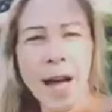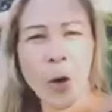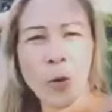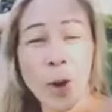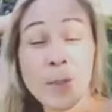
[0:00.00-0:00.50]

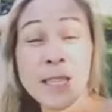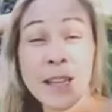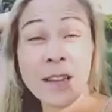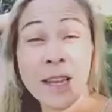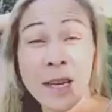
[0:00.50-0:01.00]
our
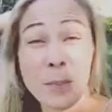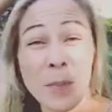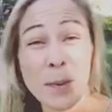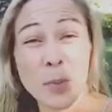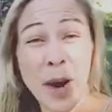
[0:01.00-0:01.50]
reptilian
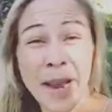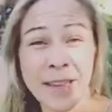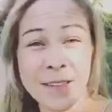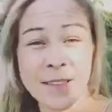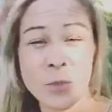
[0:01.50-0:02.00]
and
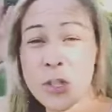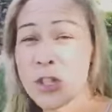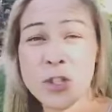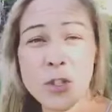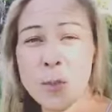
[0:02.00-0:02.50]
midbrains, which
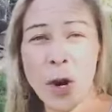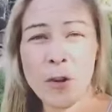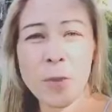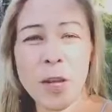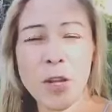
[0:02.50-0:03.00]
is just
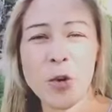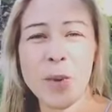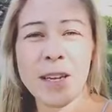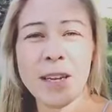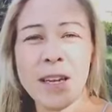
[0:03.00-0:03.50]
part of being
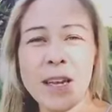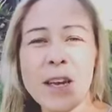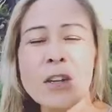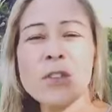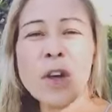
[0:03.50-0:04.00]
human.
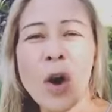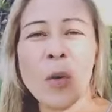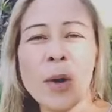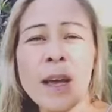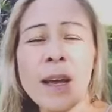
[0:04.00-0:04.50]

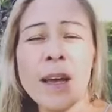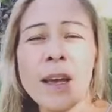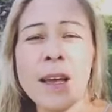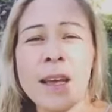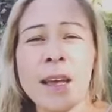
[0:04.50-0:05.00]
So,
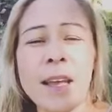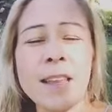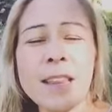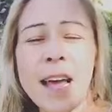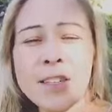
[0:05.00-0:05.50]

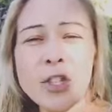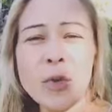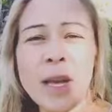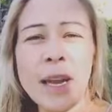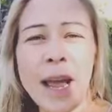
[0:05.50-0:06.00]
unless
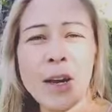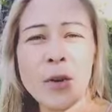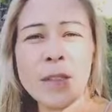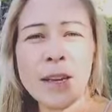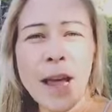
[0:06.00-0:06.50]
you can
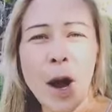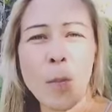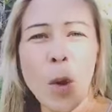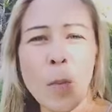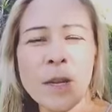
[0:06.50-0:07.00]
anchor in the now
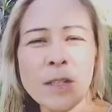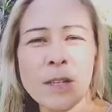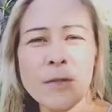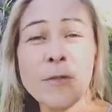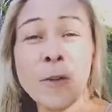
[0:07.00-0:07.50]

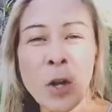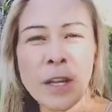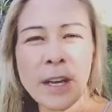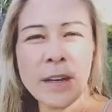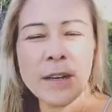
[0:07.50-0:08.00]
moment
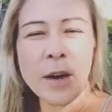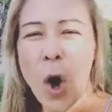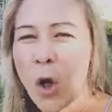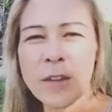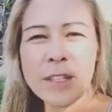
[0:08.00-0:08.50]
fully
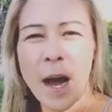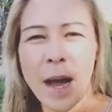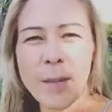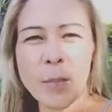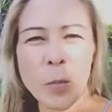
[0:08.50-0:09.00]
all the
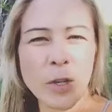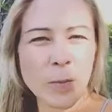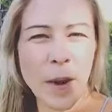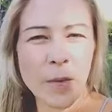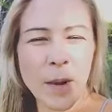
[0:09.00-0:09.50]
time,
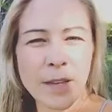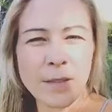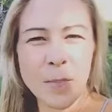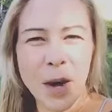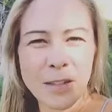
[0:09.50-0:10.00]
which by the way
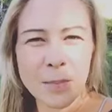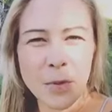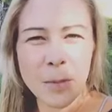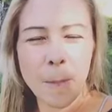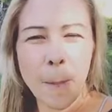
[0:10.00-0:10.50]
isn't
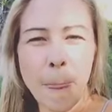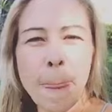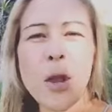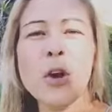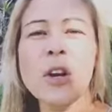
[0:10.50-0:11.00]
possible,
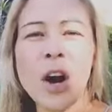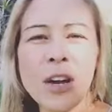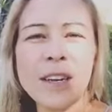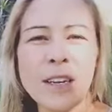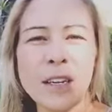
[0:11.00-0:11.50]
you're
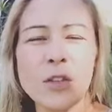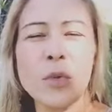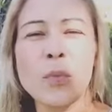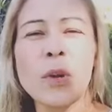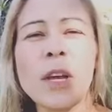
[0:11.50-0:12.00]
gonna need
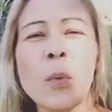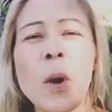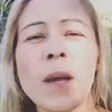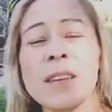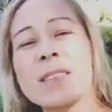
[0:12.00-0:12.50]
to re
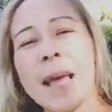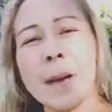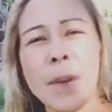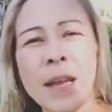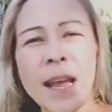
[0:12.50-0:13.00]

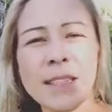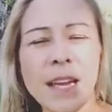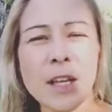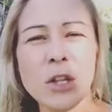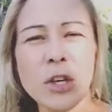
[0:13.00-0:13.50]
examine and
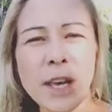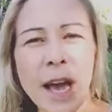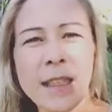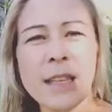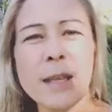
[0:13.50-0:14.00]
take a look
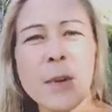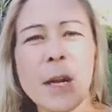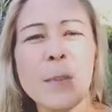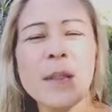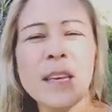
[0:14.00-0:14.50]
at the
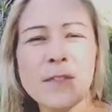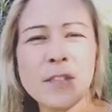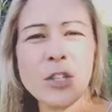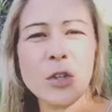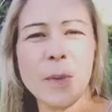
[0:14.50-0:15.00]
limiting beliefs
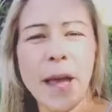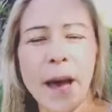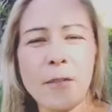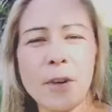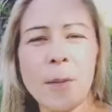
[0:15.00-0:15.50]
that you may
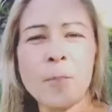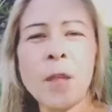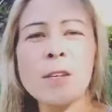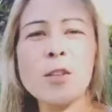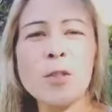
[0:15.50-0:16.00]
have.
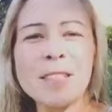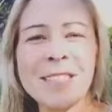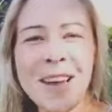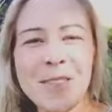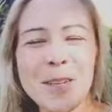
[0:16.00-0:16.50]
So, this
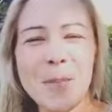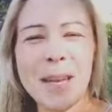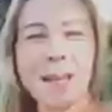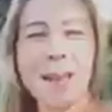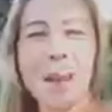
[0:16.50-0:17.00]
70
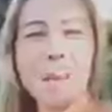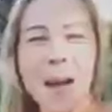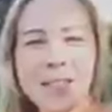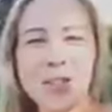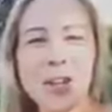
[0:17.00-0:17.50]
minute
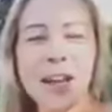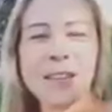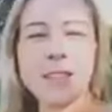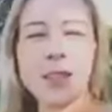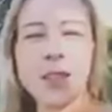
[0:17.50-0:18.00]

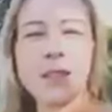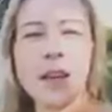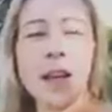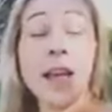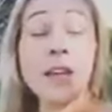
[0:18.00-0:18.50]
masterclass series
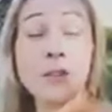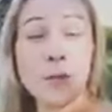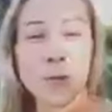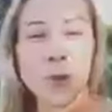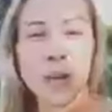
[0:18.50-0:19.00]
is
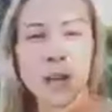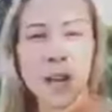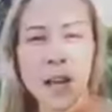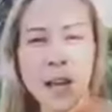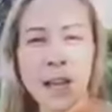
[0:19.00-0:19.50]
free.
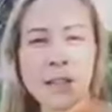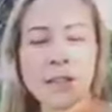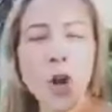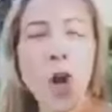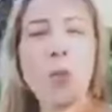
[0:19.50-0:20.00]

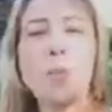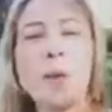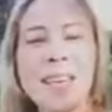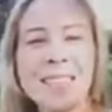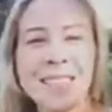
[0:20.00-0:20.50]
It's called
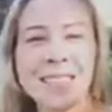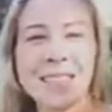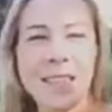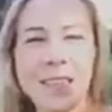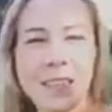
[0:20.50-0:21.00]
Be It to
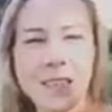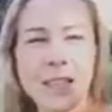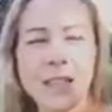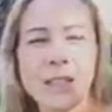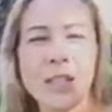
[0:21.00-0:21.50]
See It.
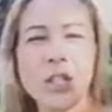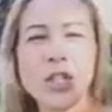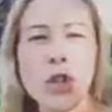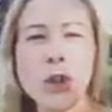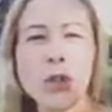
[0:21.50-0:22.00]
It's going to
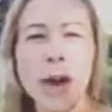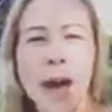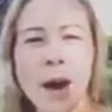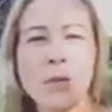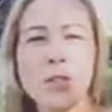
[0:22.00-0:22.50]
show you
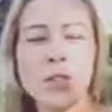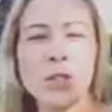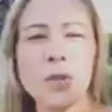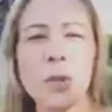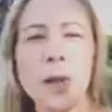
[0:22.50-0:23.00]
how
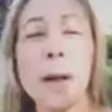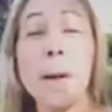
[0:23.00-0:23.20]
to